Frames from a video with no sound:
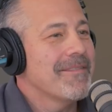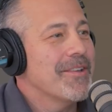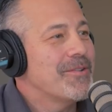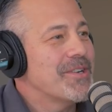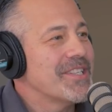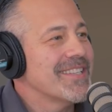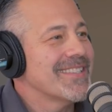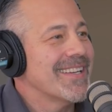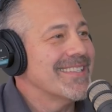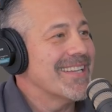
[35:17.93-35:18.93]

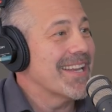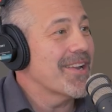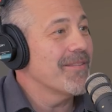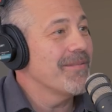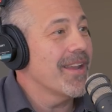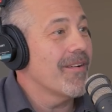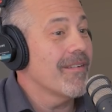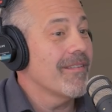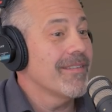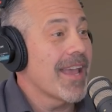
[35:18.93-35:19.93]
nutritionists that I take care of that
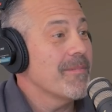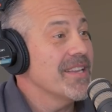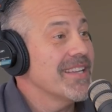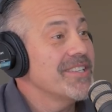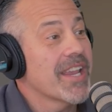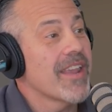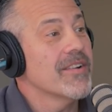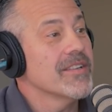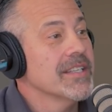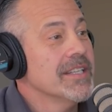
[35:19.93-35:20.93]
are diabetes
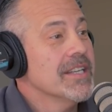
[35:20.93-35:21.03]
educators.